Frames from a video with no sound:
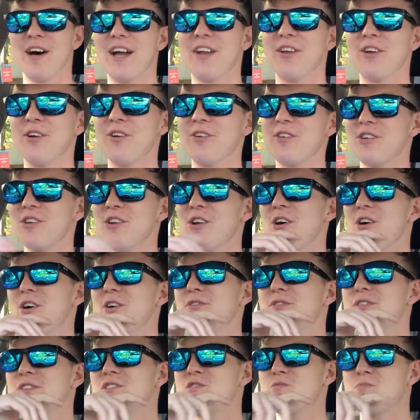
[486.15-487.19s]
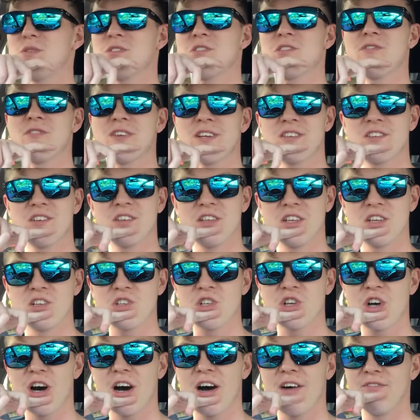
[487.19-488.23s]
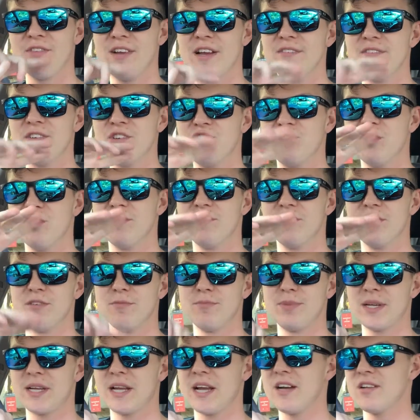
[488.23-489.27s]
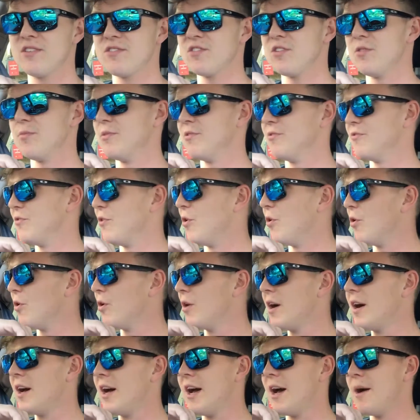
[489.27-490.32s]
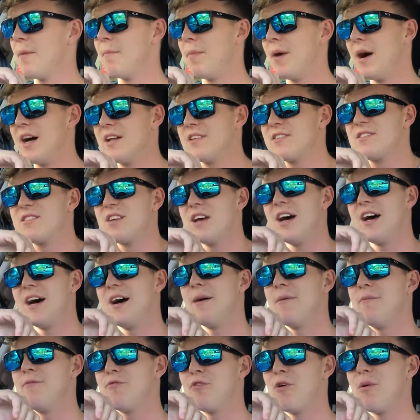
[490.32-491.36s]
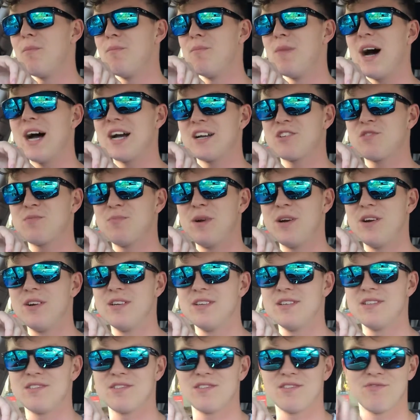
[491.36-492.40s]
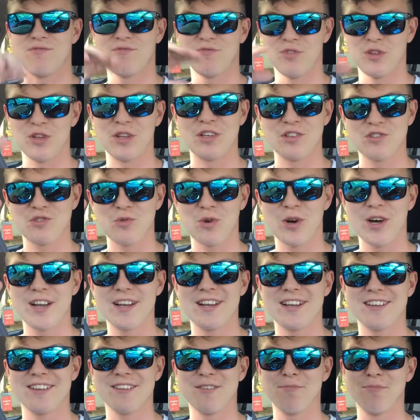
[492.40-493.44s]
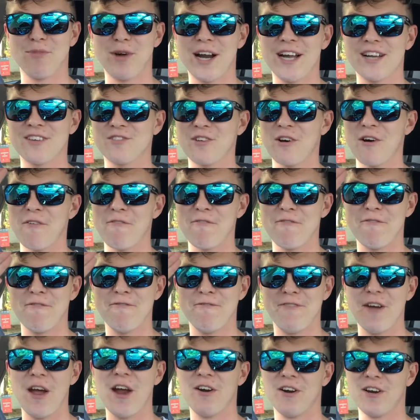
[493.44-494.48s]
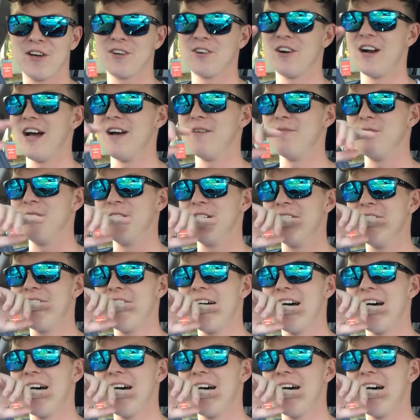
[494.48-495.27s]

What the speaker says: I don't know if it's specific to this car. I've never driven a Picanto before, but from my experience for this one, the brakes are very grabby.